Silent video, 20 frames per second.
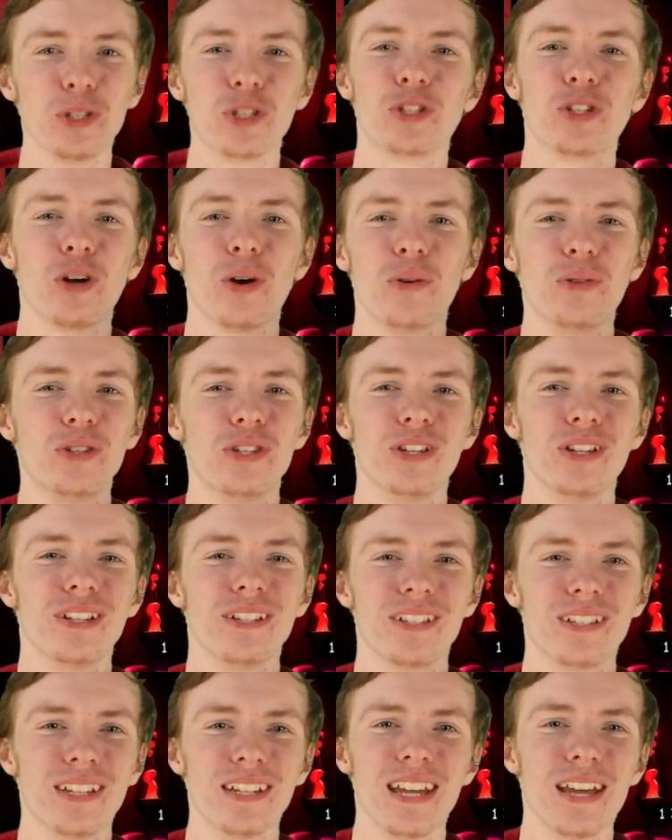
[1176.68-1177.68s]
was shown
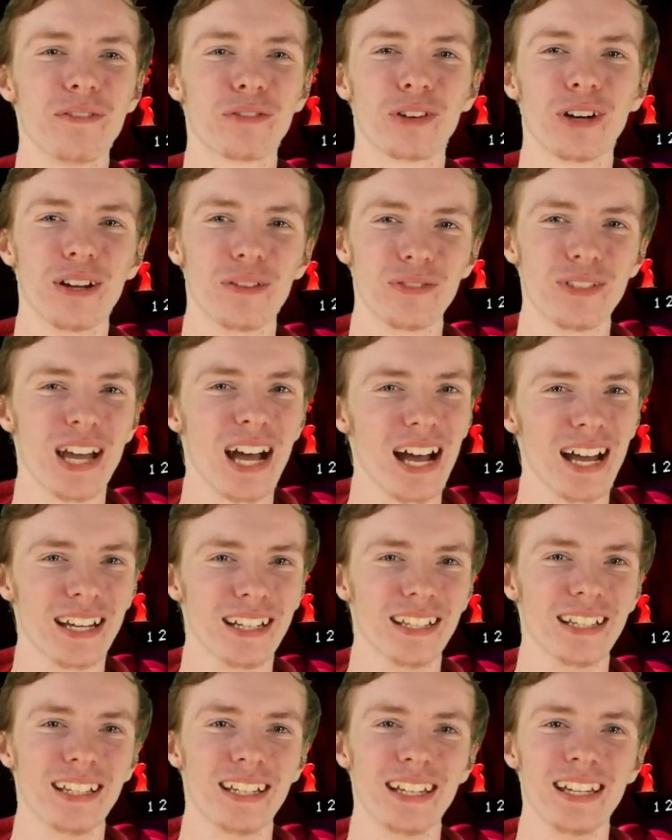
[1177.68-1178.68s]
to, to never have
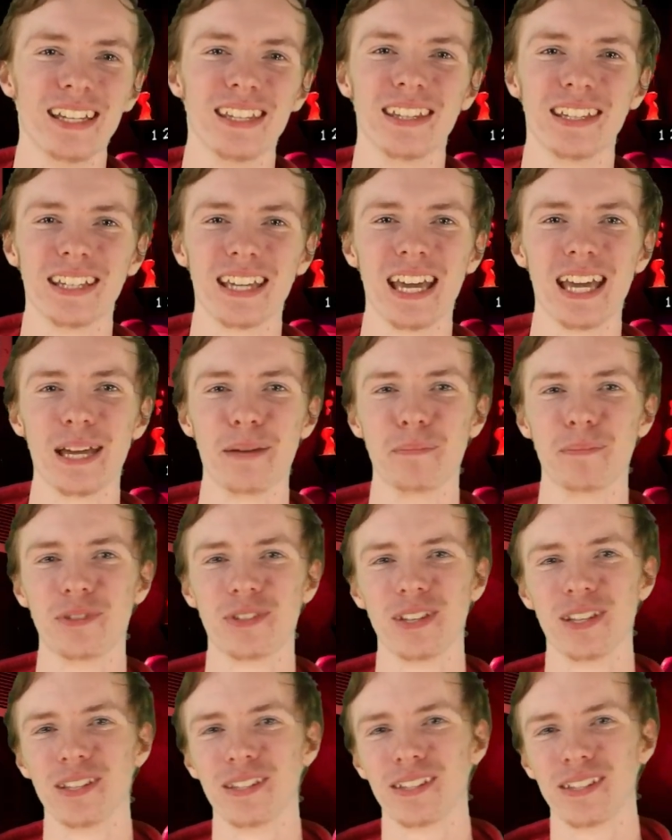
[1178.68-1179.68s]
died in the game,
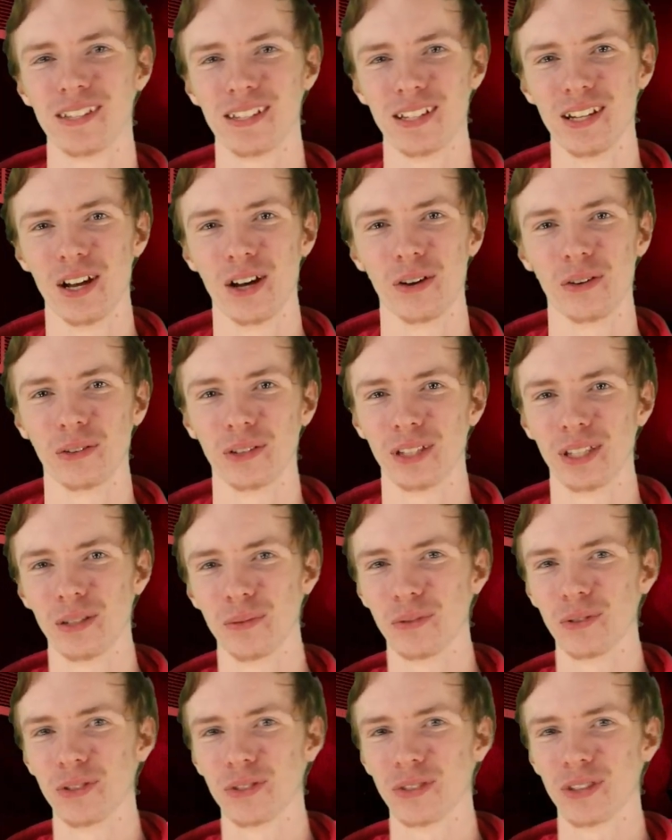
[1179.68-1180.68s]
since, you know,
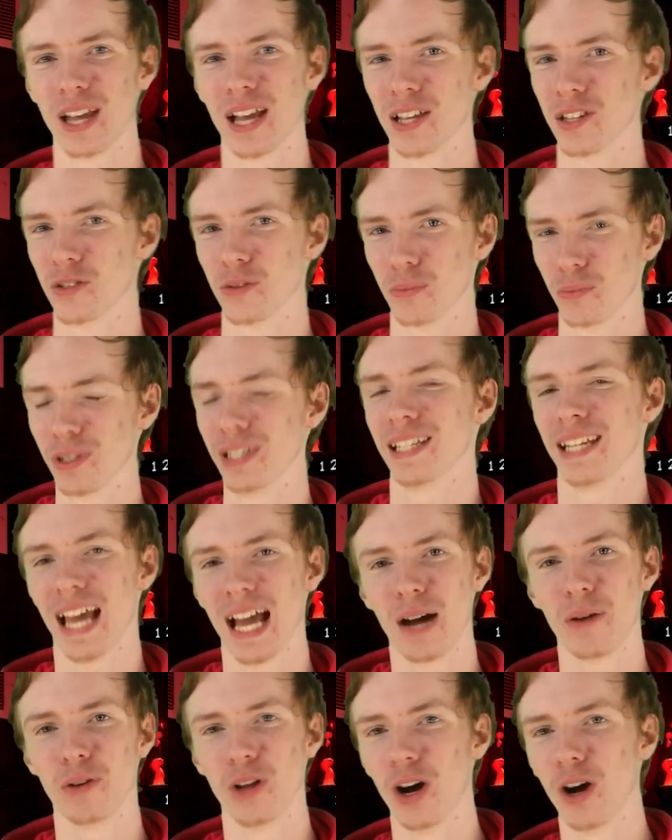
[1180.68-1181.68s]
he was, as we
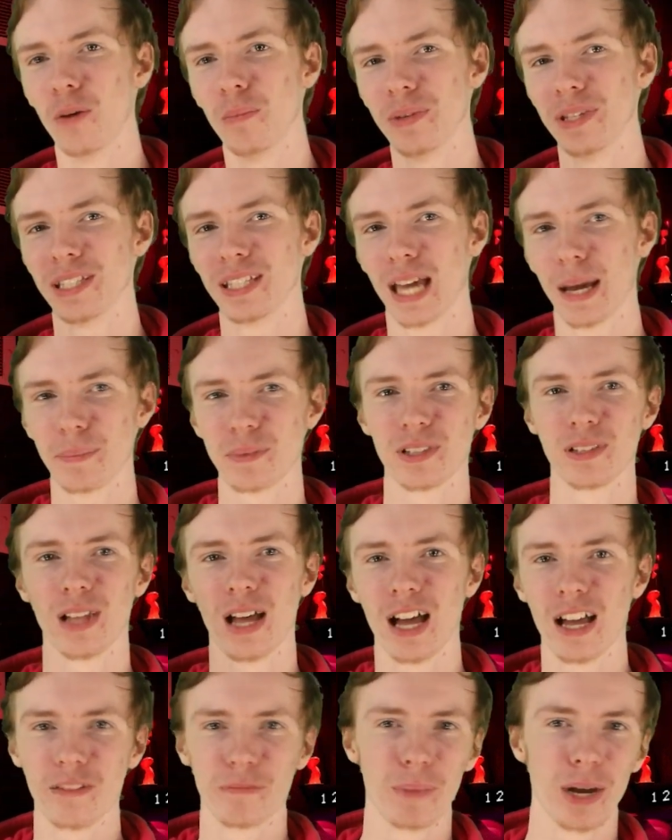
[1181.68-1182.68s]
now know, being kept
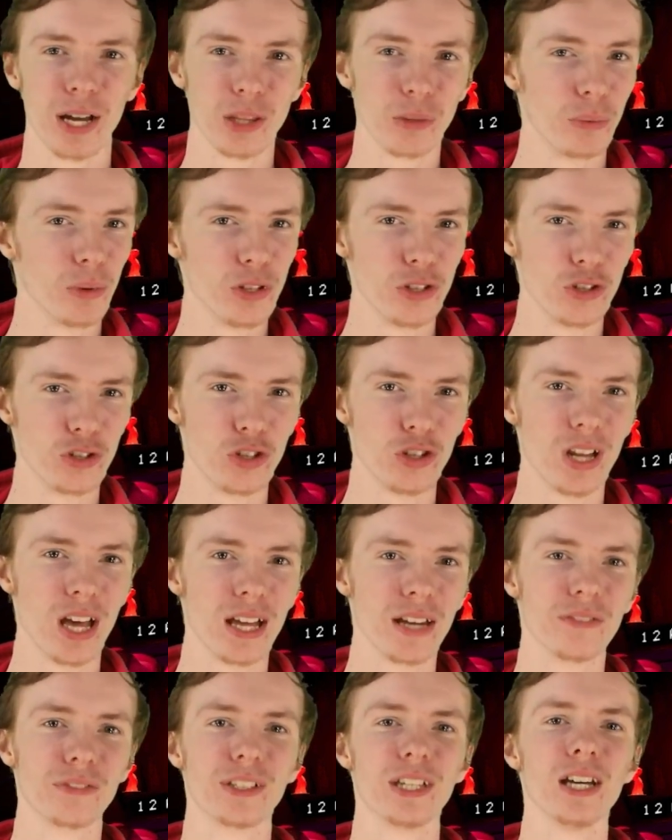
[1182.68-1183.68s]
alive by the one you should
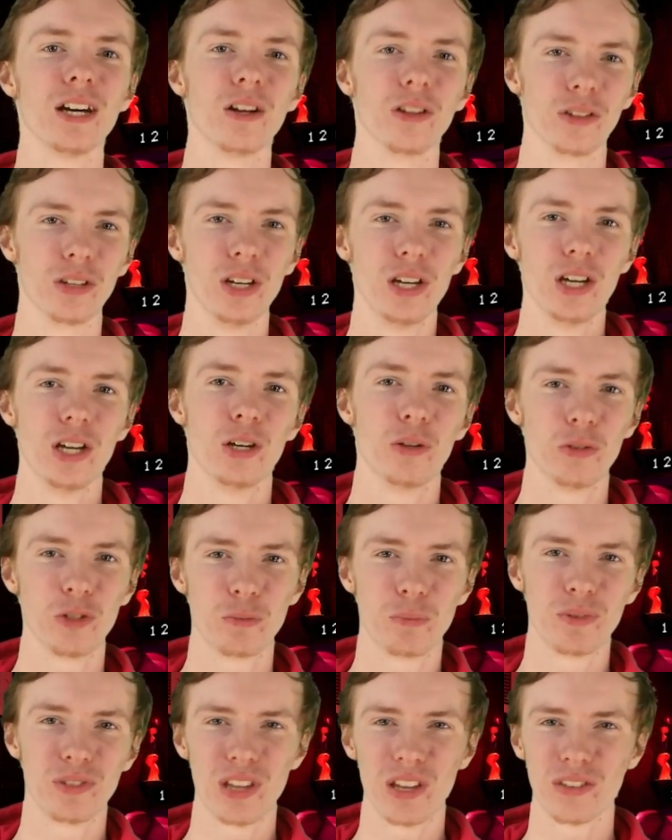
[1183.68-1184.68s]
not have killed, who
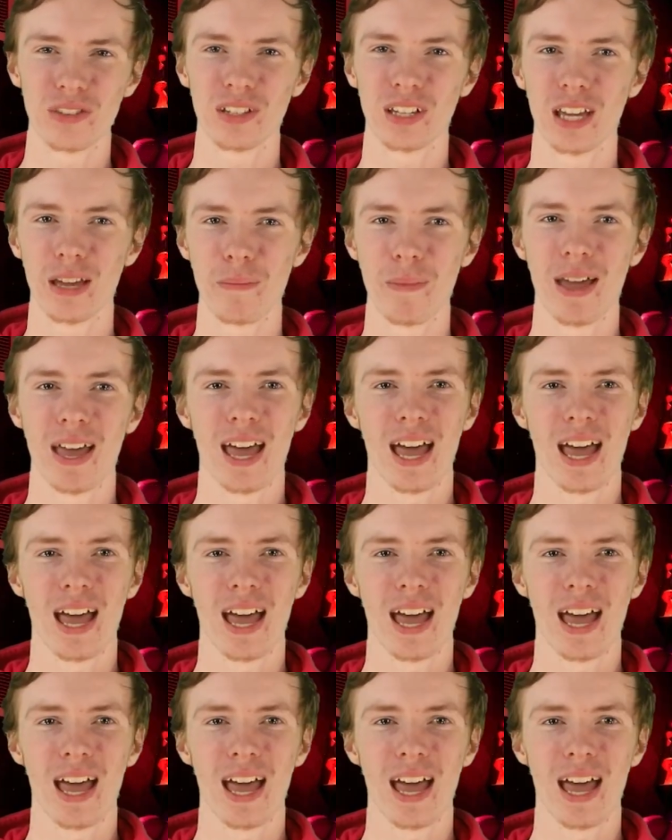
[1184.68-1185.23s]
was possessing him